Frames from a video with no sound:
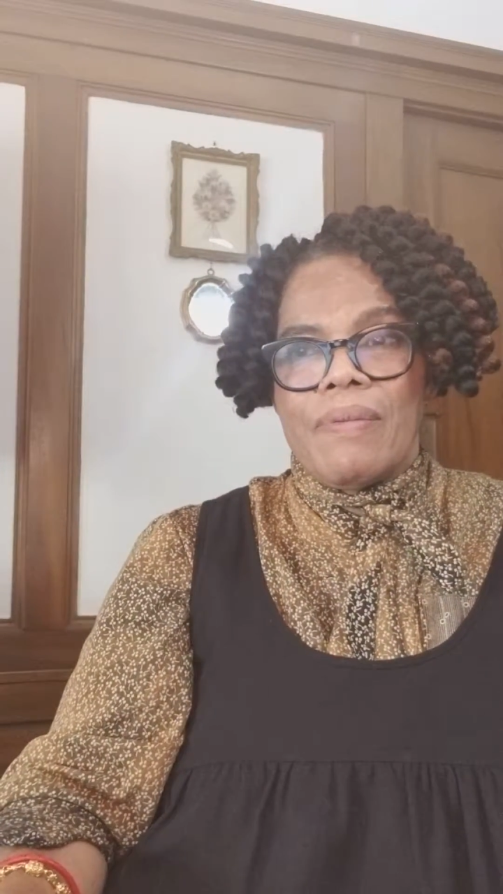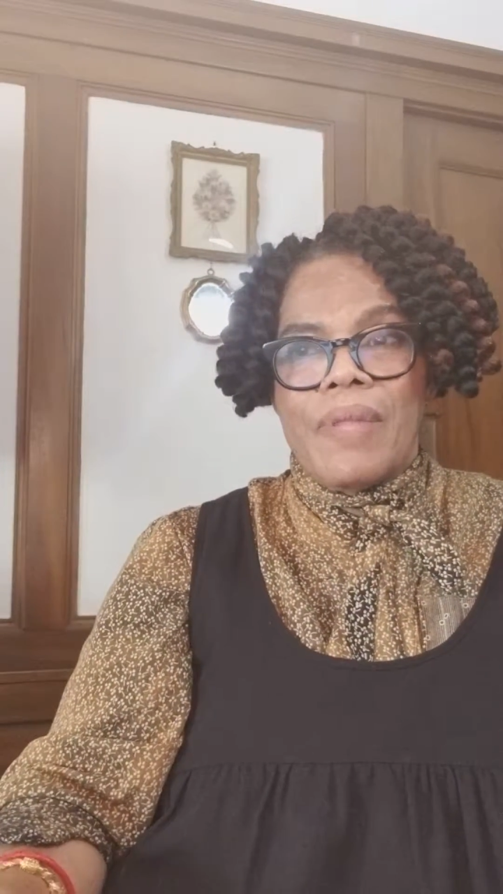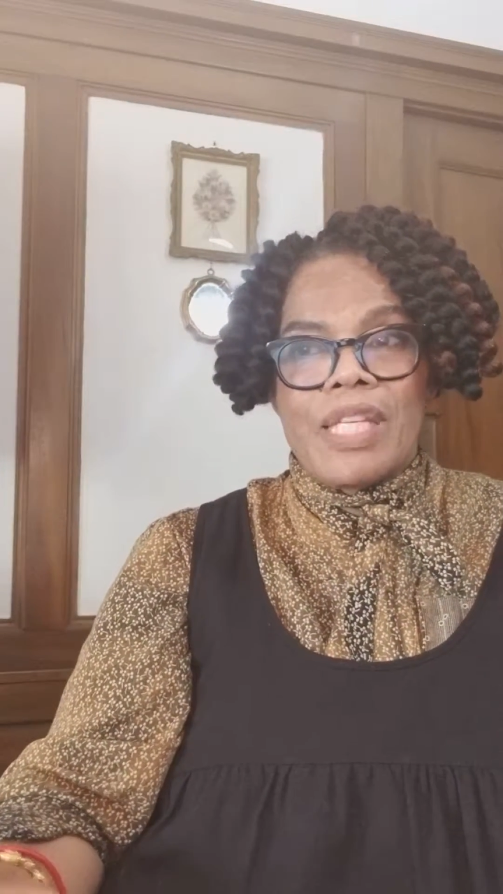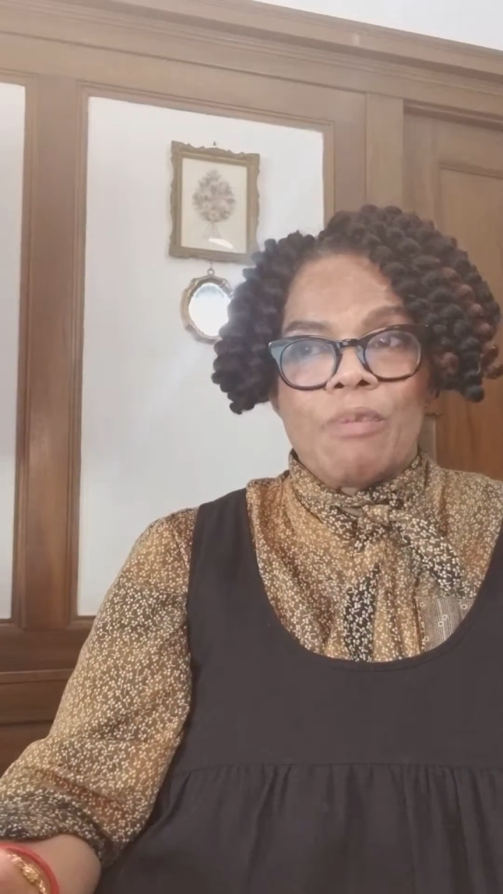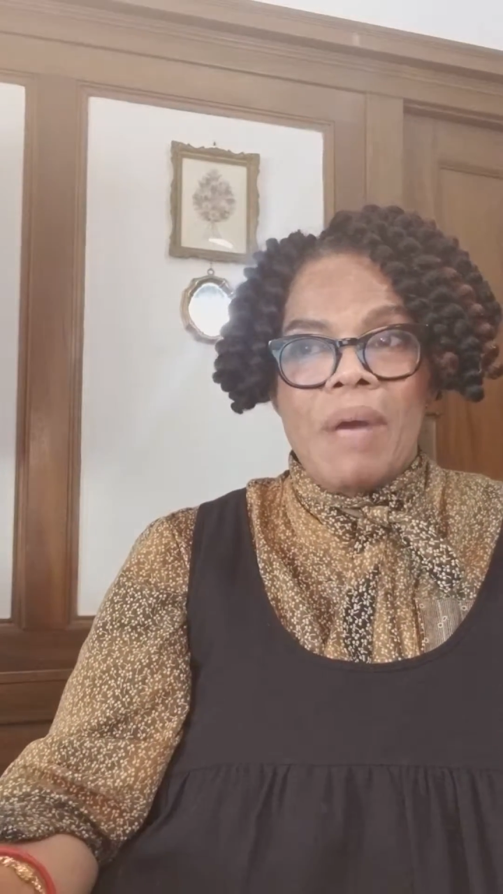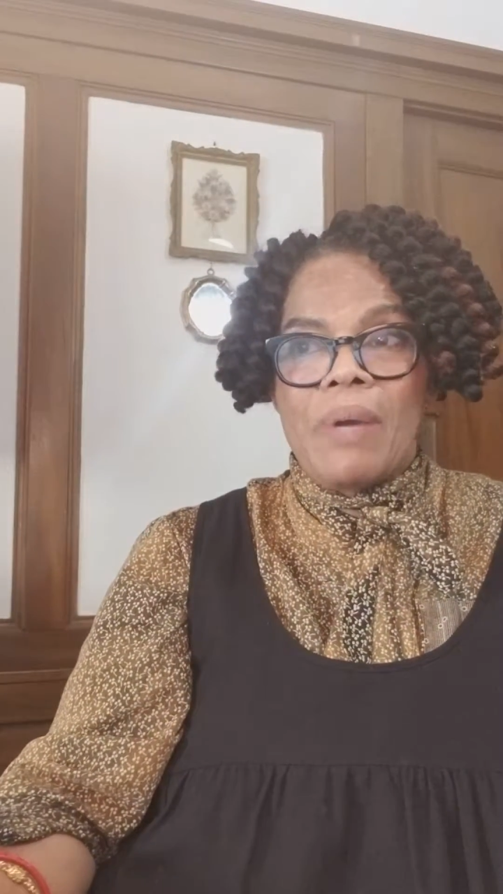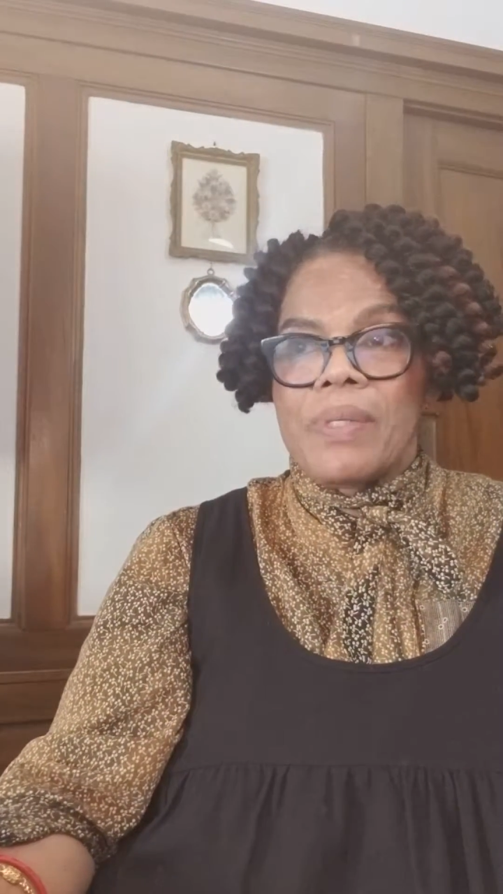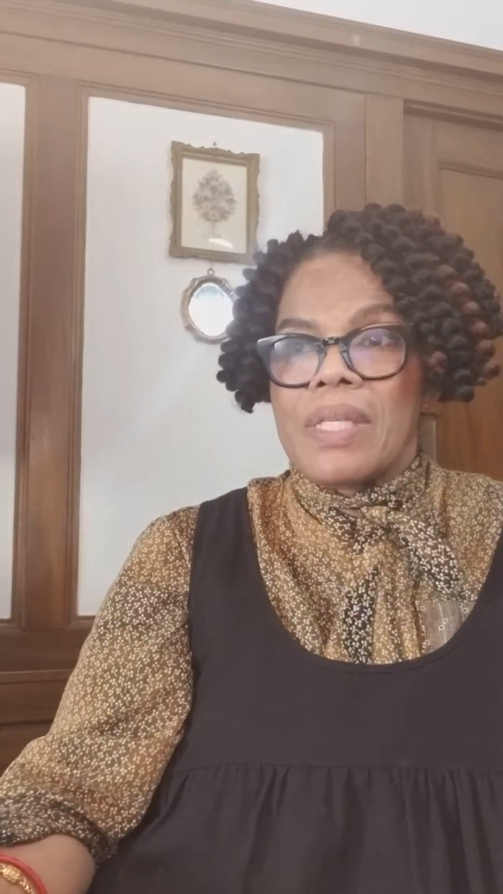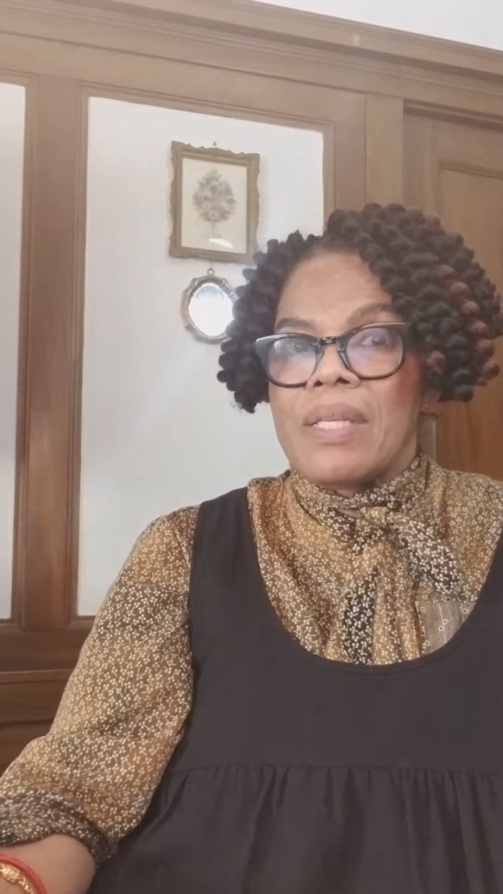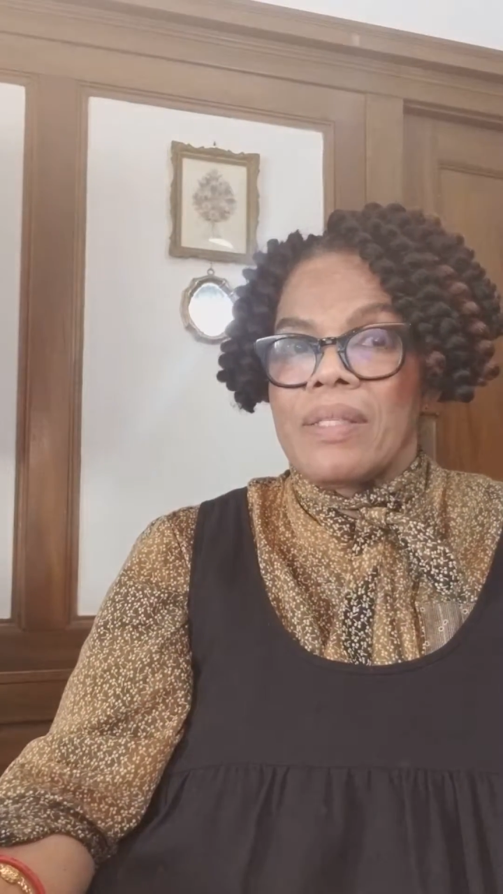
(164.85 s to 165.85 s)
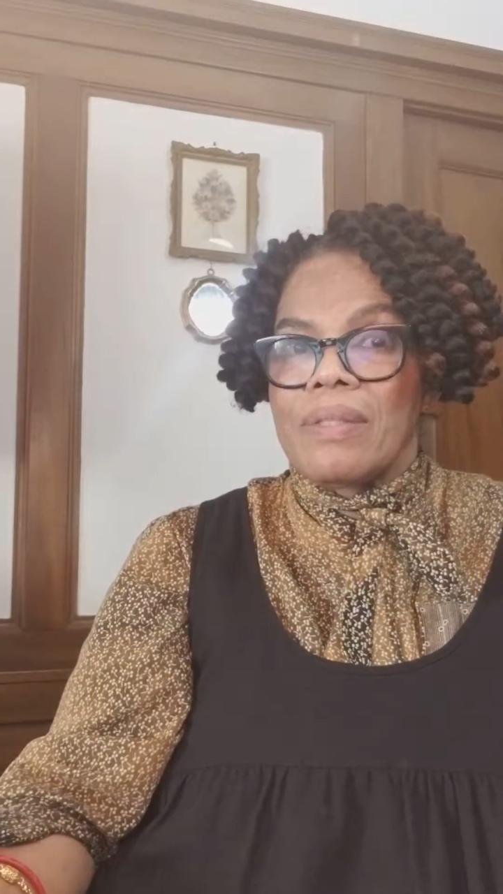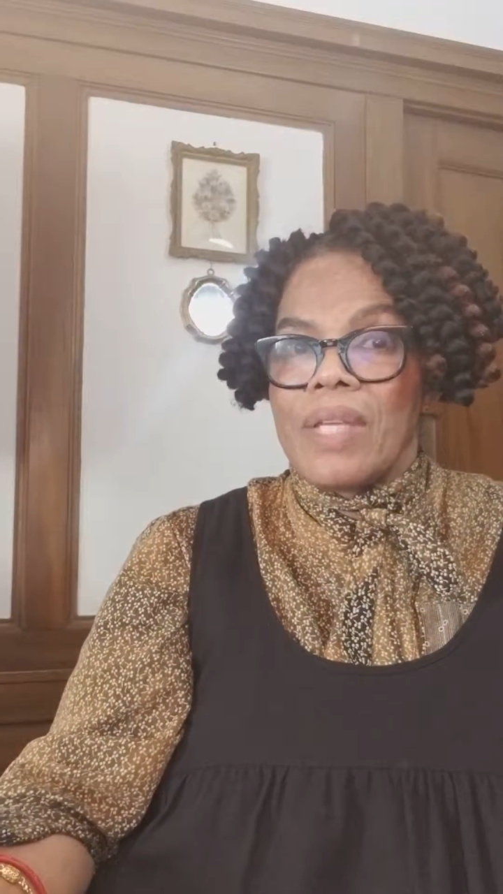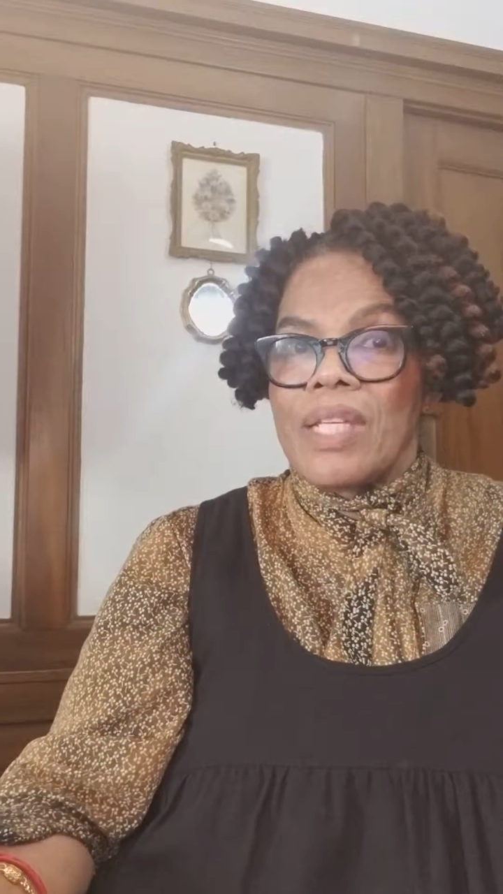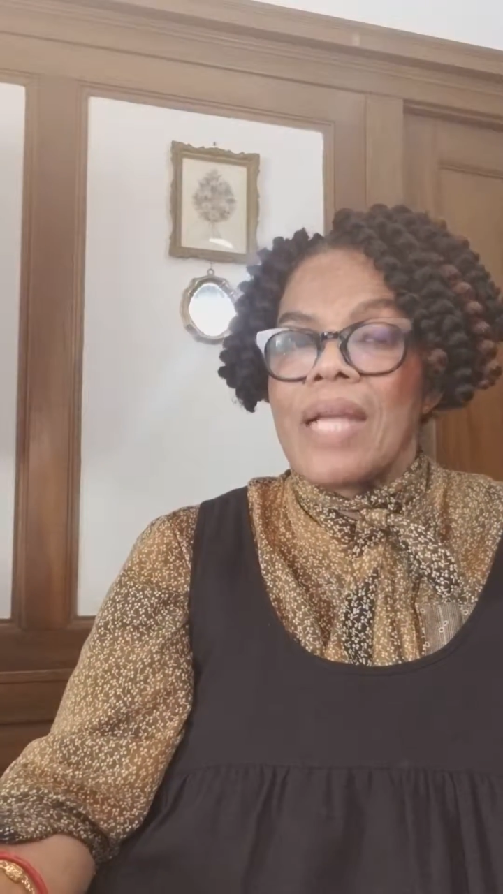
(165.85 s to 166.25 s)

they're spouses, they're